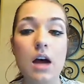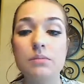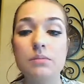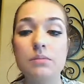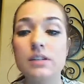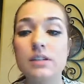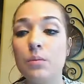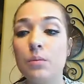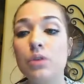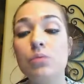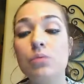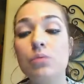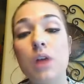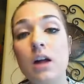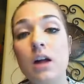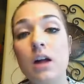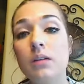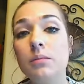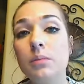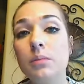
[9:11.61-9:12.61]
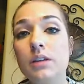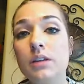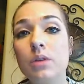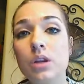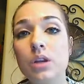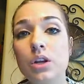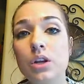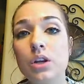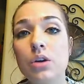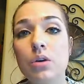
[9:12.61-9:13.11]
someone who
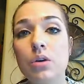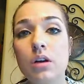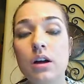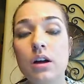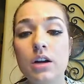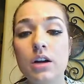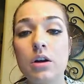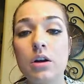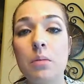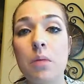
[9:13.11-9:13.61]
probably be, a